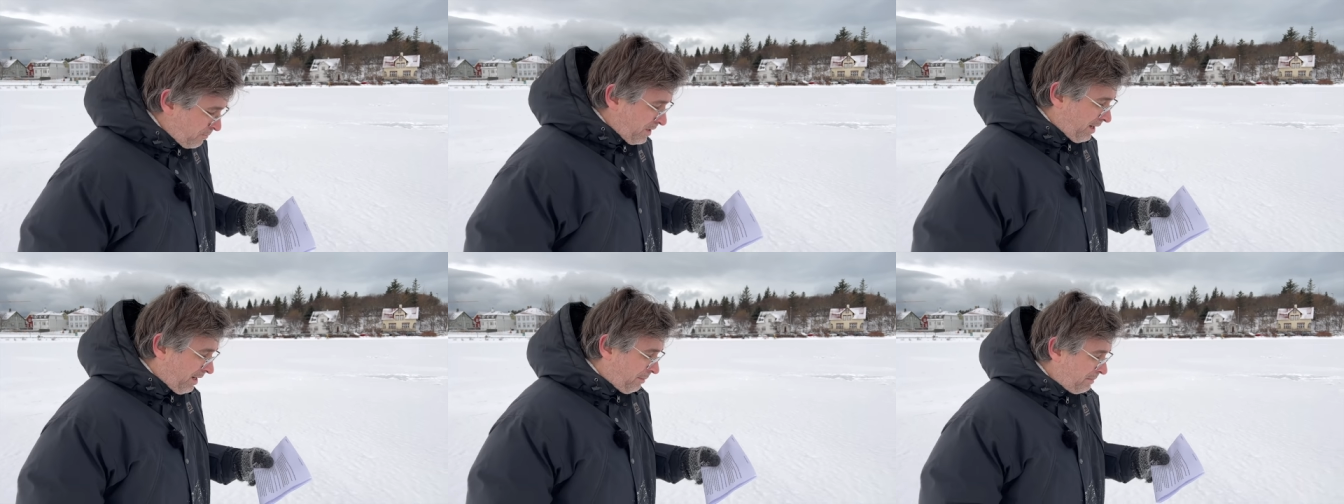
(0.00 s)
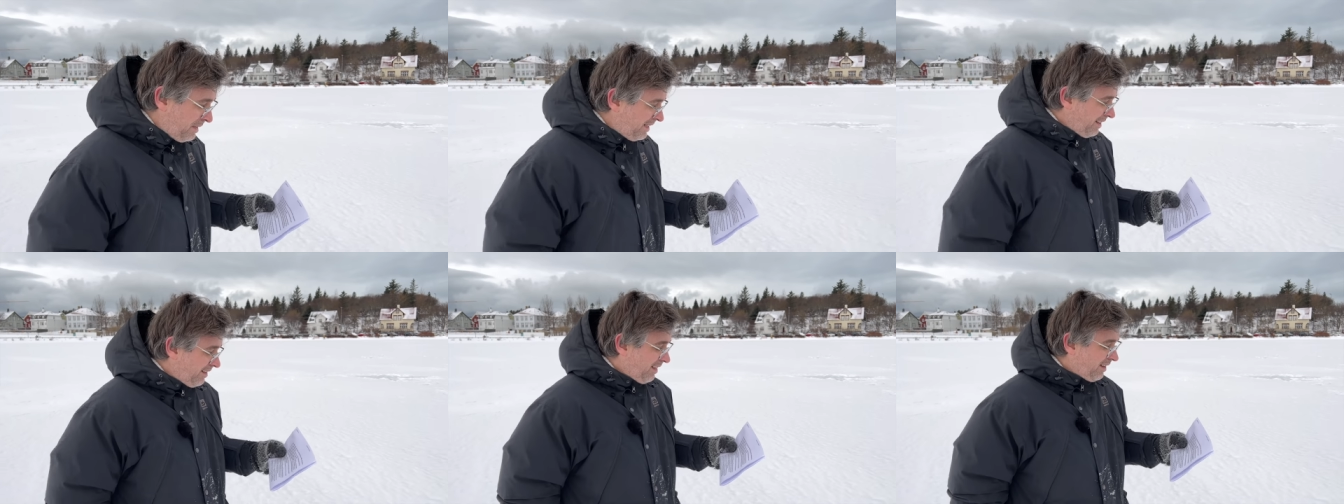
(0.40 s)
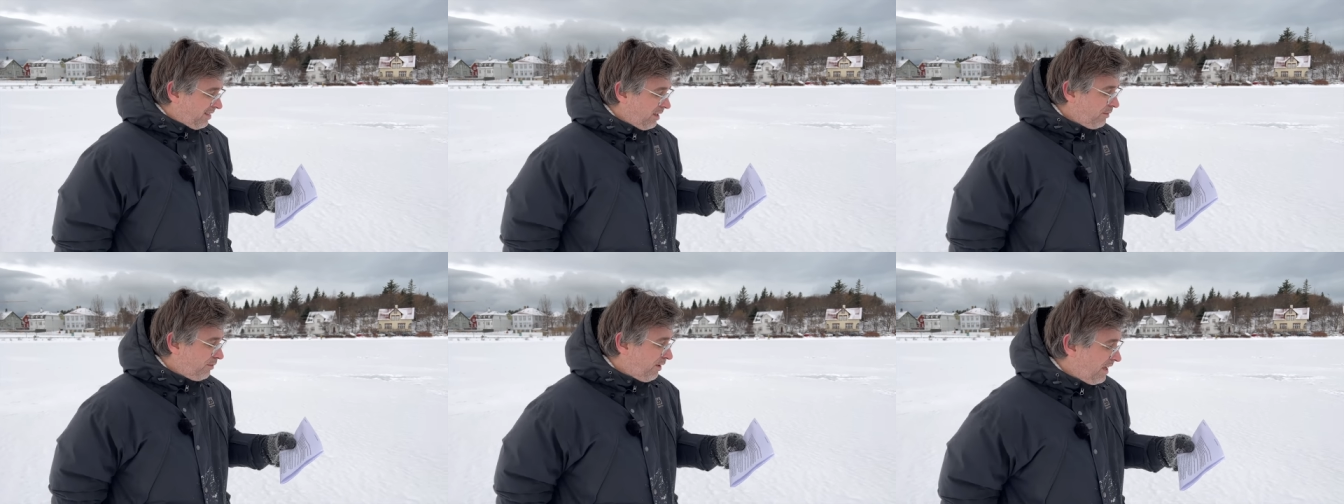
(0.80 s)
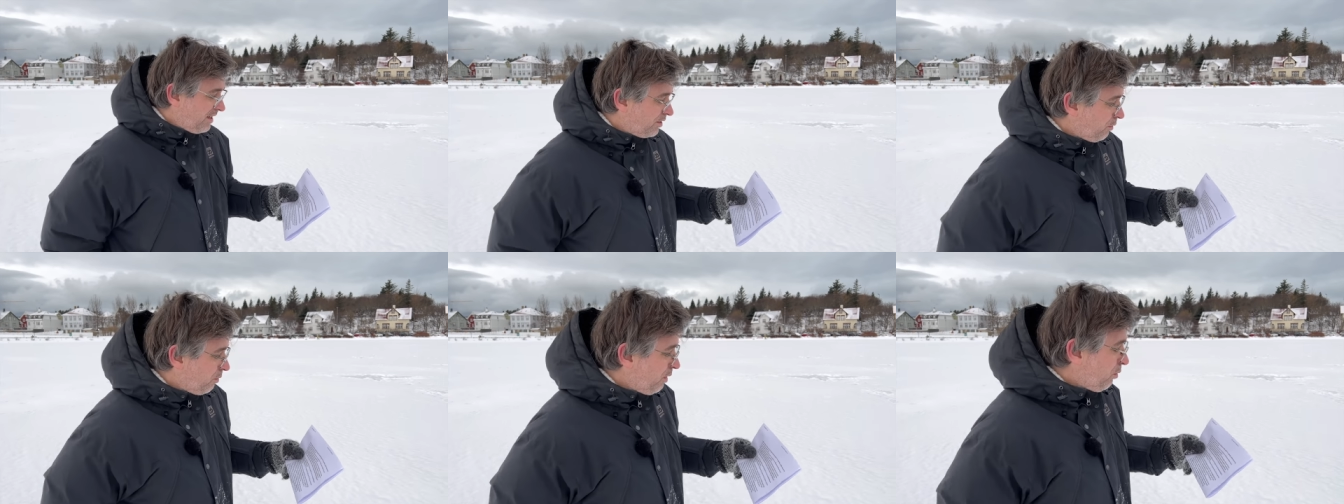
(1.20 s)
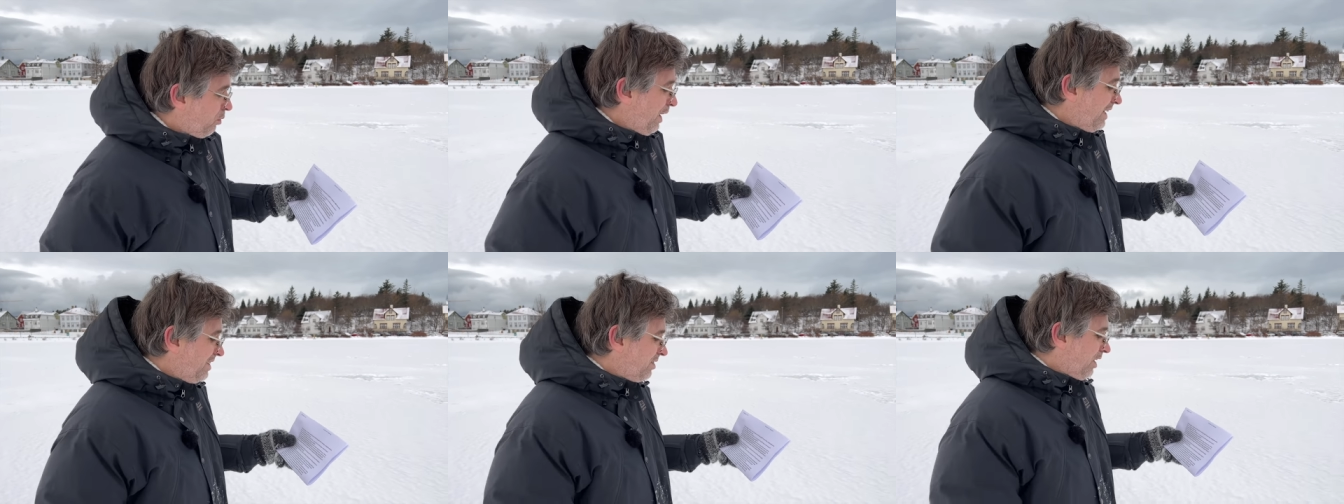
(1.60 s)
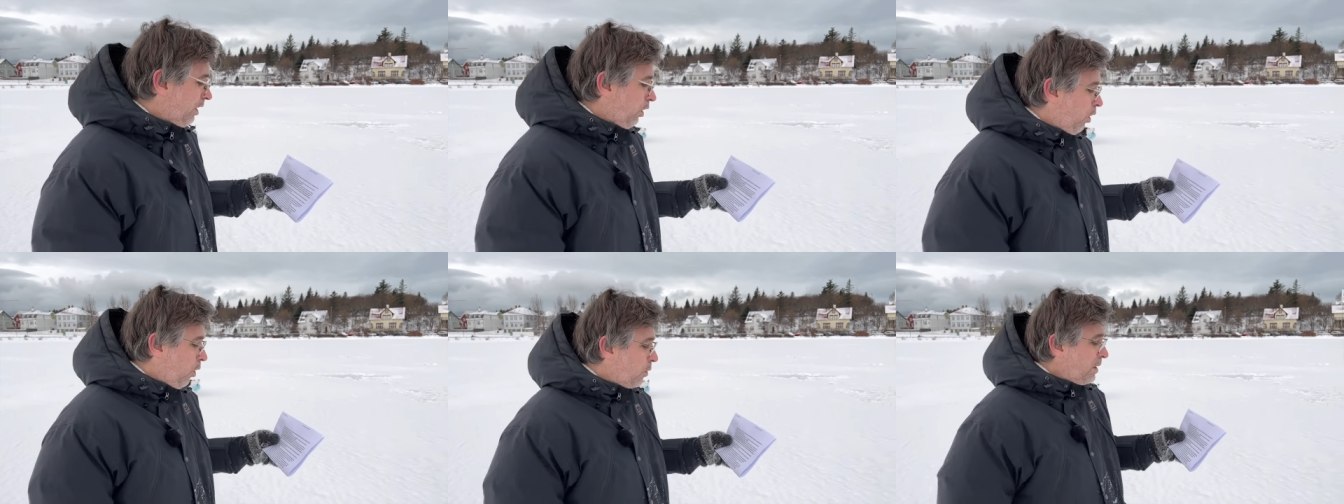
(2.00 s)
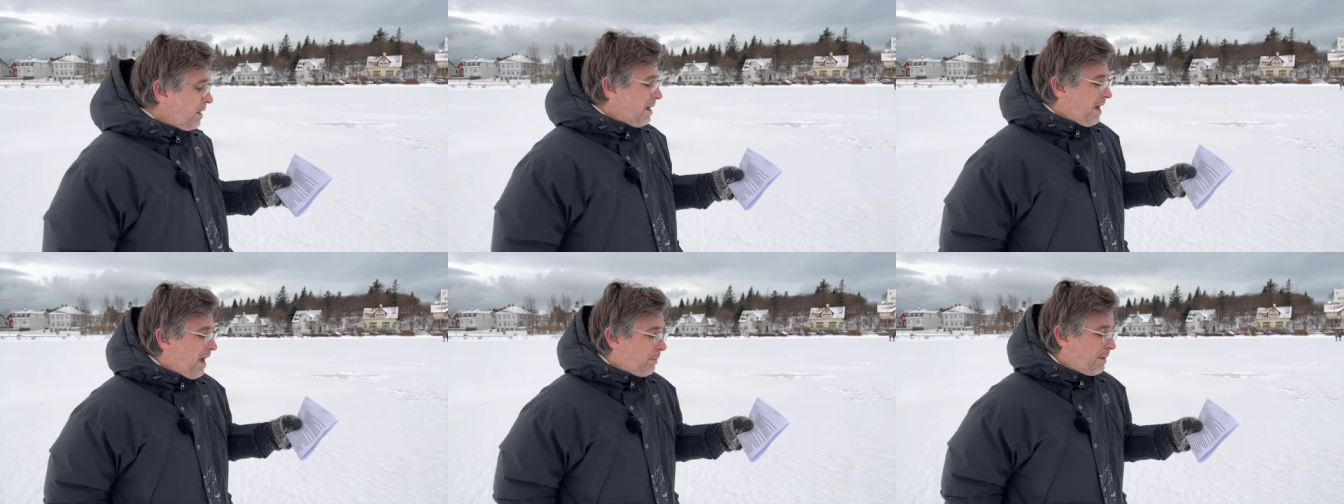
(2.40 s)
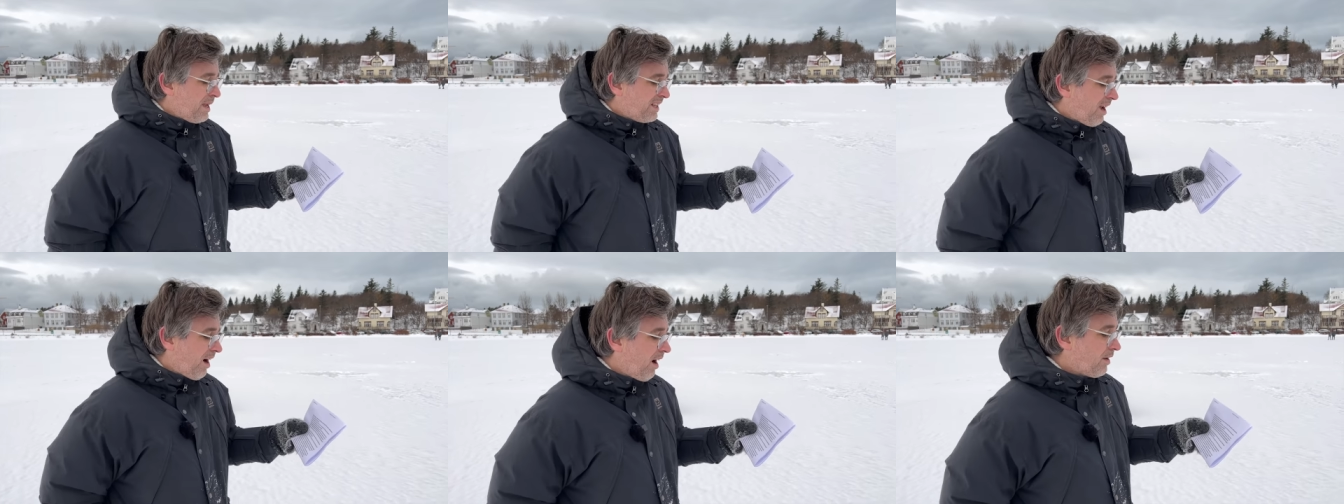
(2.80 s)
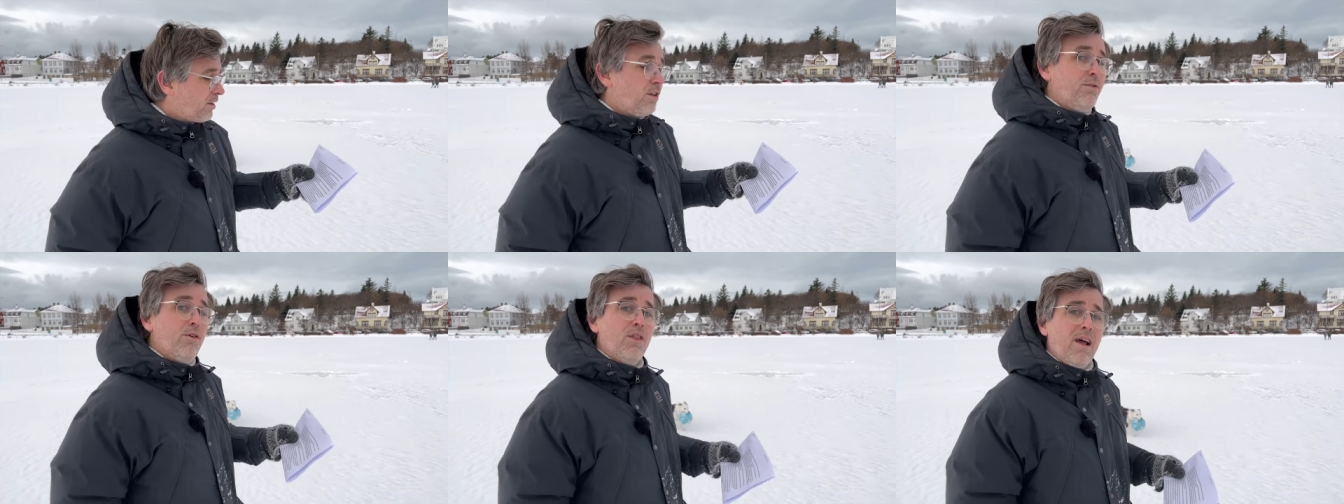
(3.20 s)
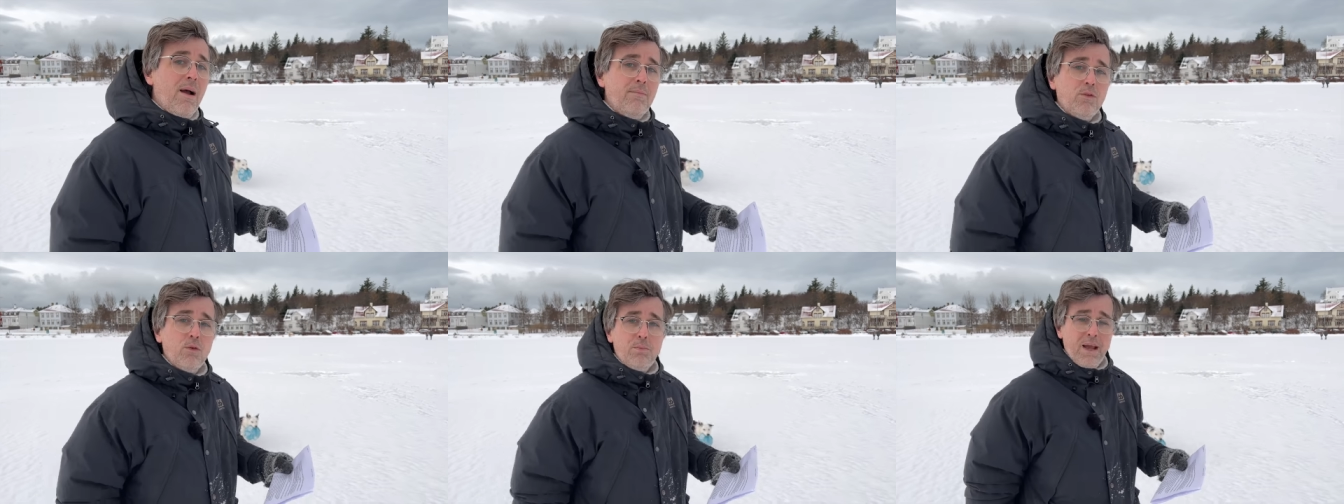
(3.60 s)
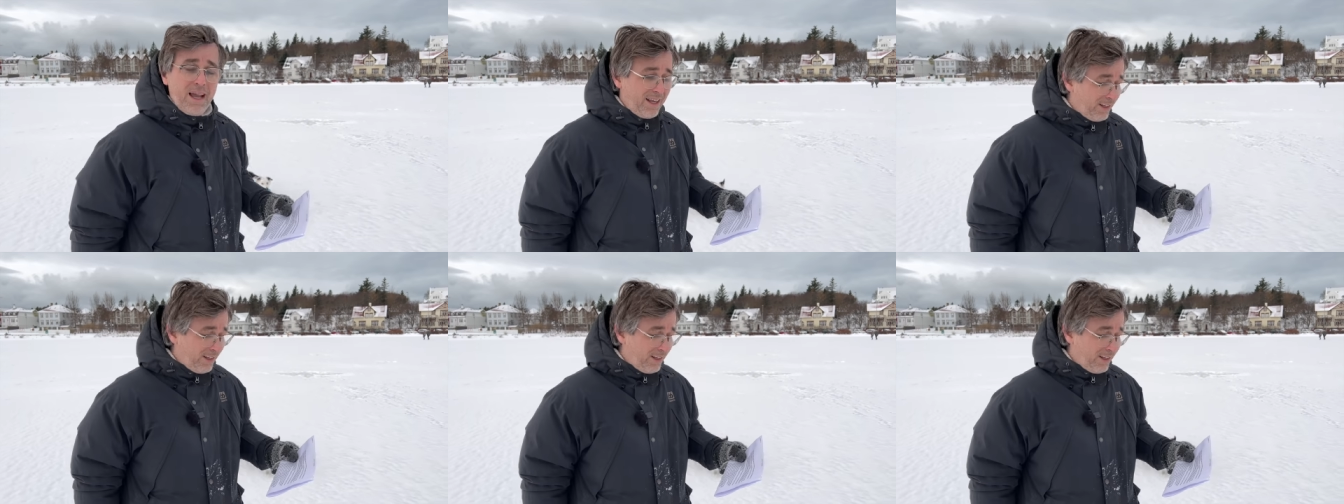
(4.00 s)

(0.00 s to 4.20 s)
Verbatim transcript: uh, meaning that the inflation will raise the loan and make it harder for them to pay it